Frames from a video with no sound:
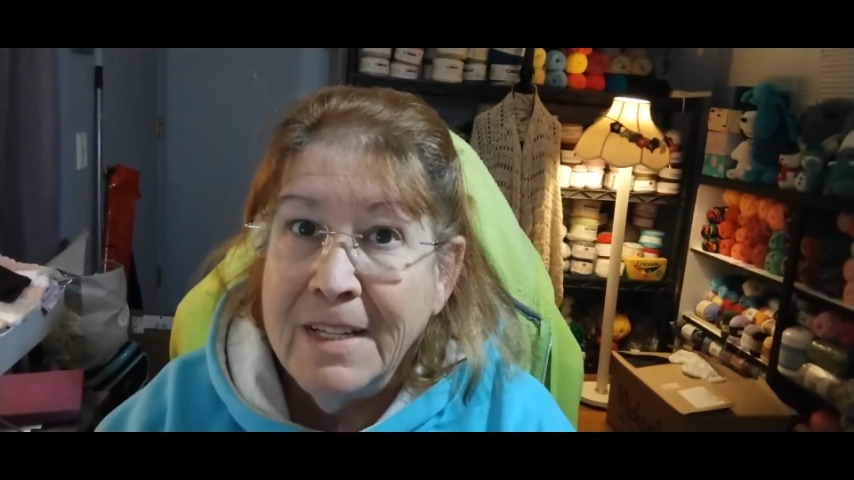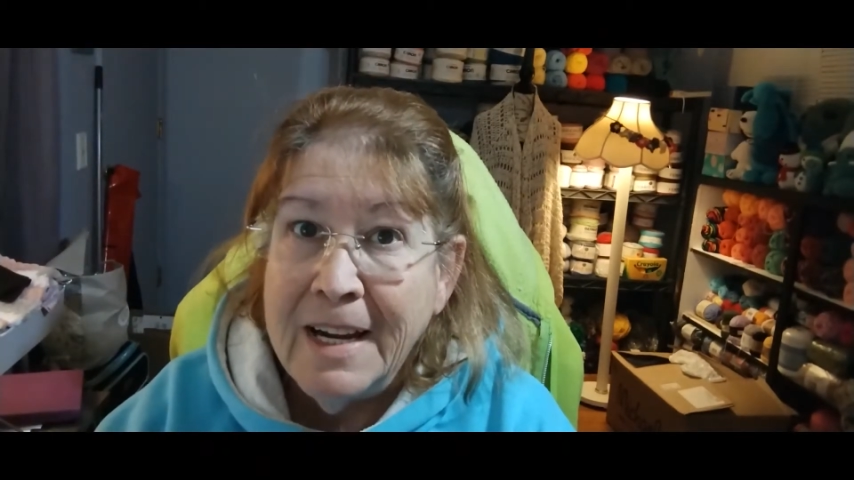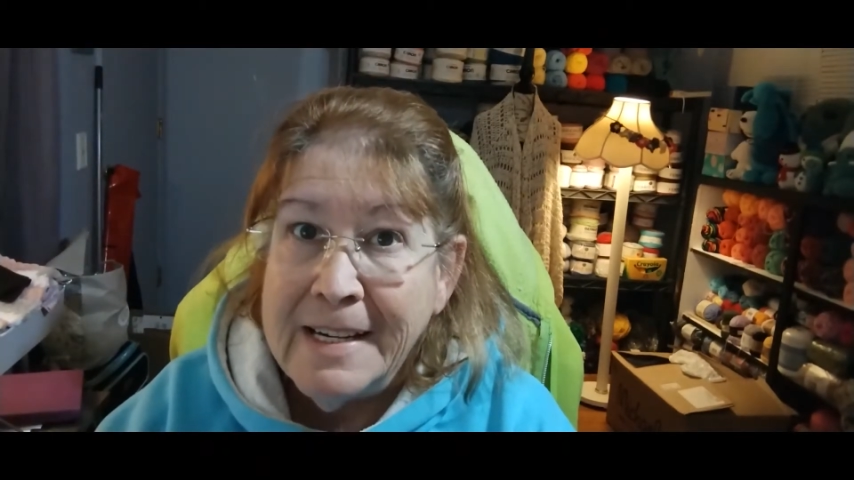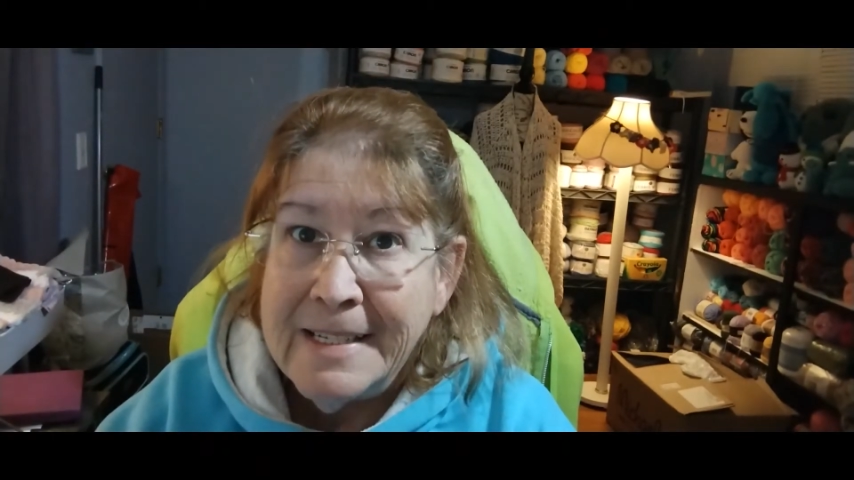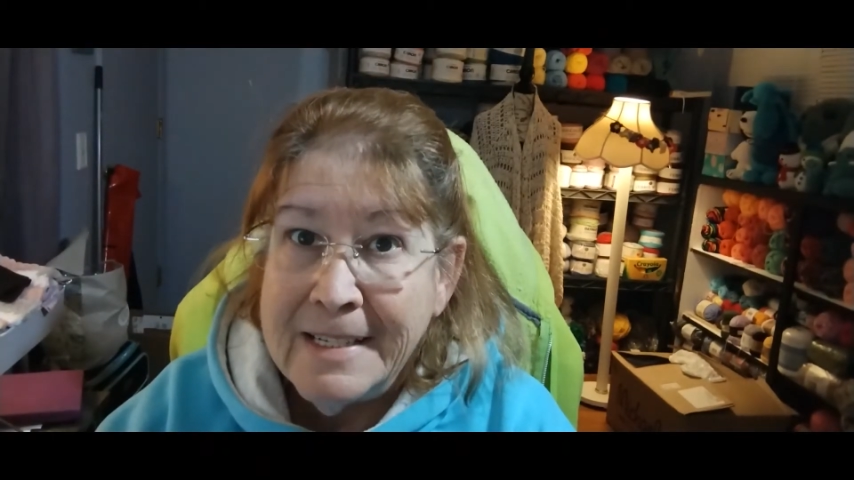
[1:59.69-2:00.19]

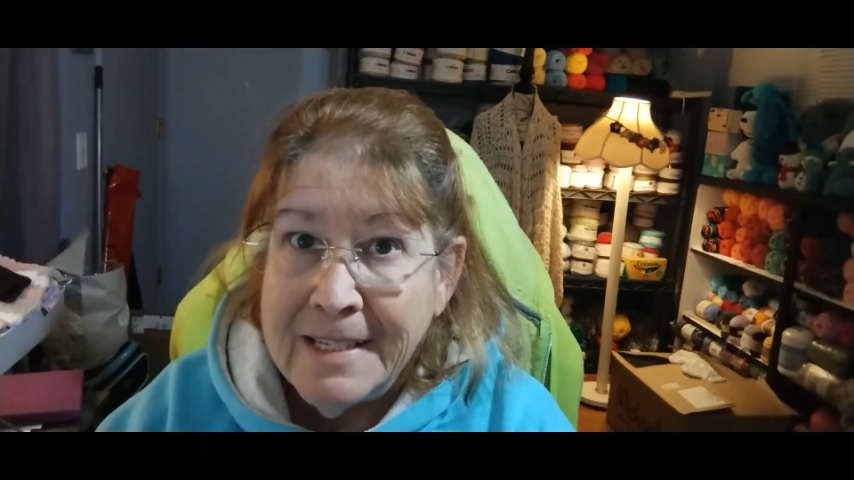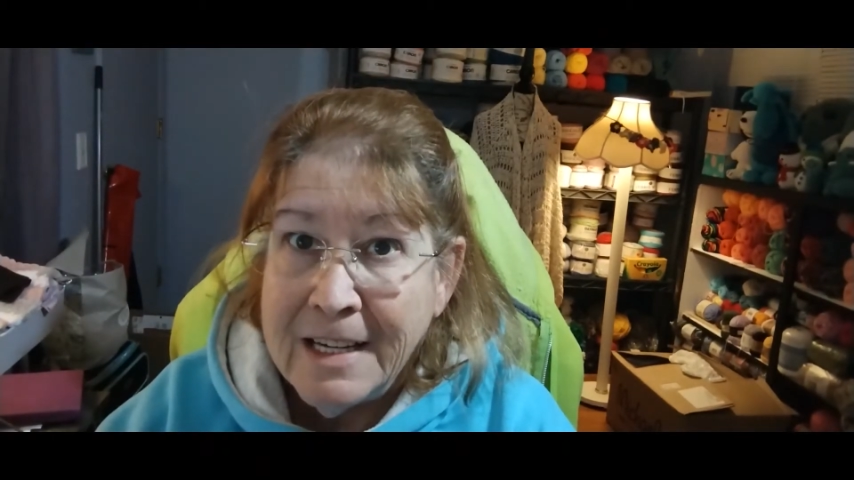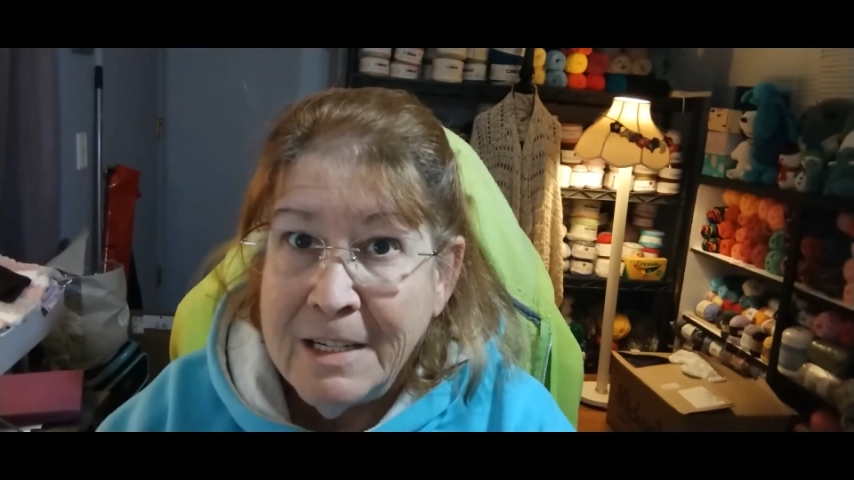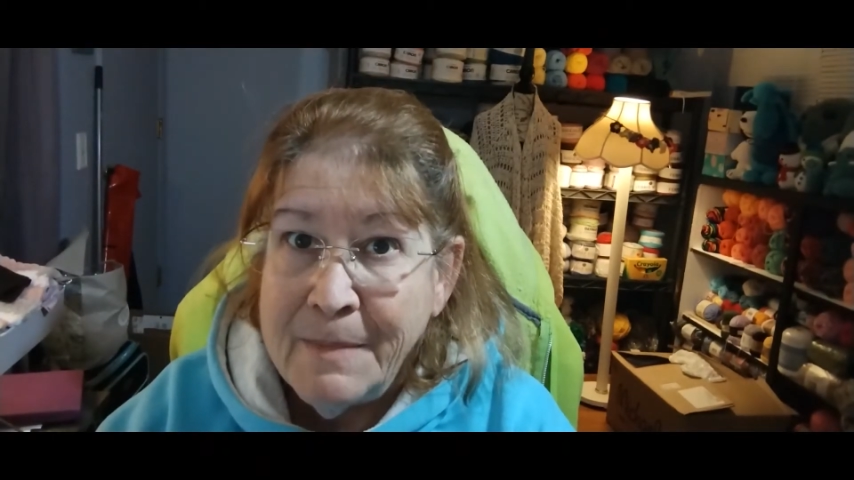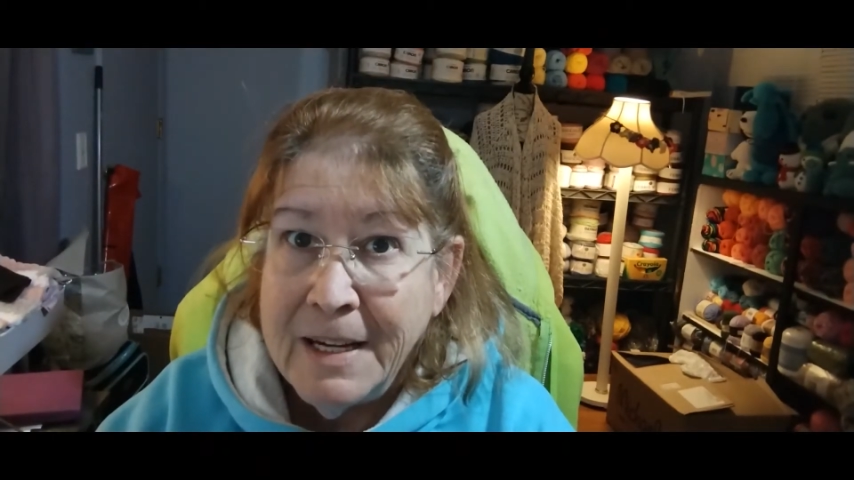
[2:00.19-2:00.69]
I
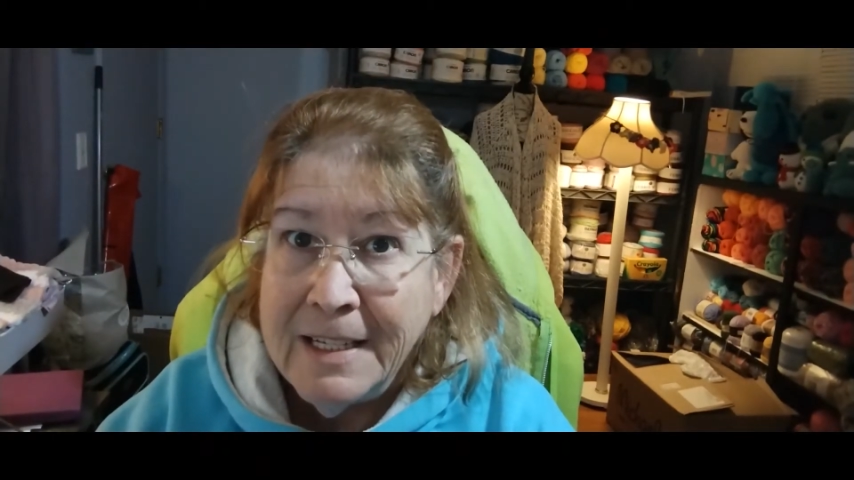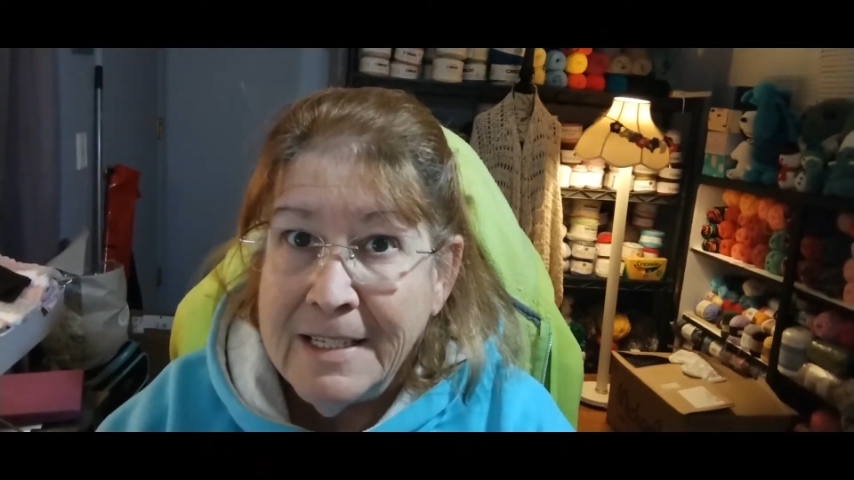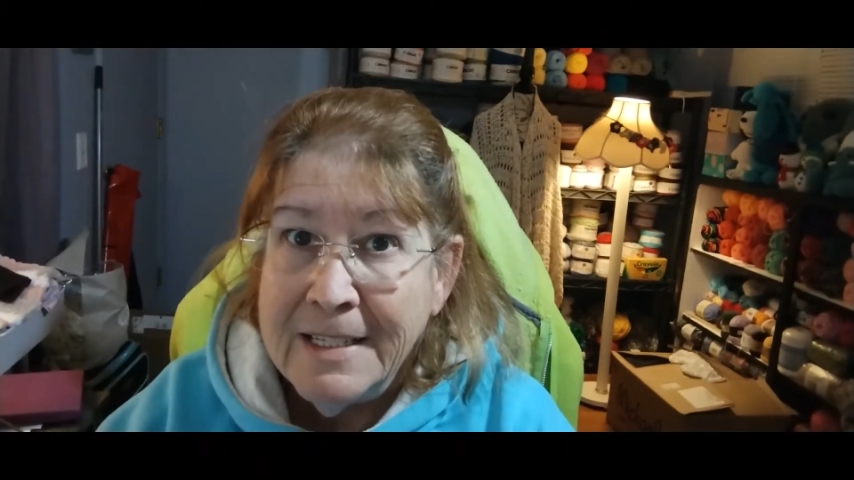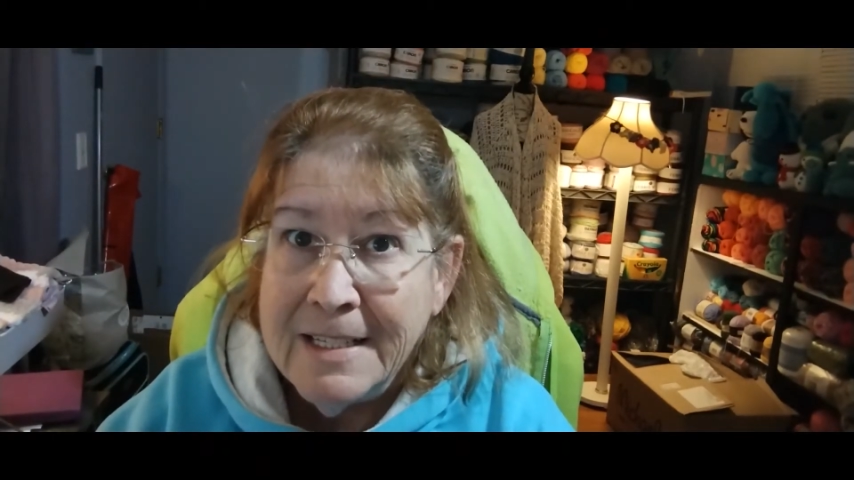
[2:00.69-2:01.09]
stuck to my guns,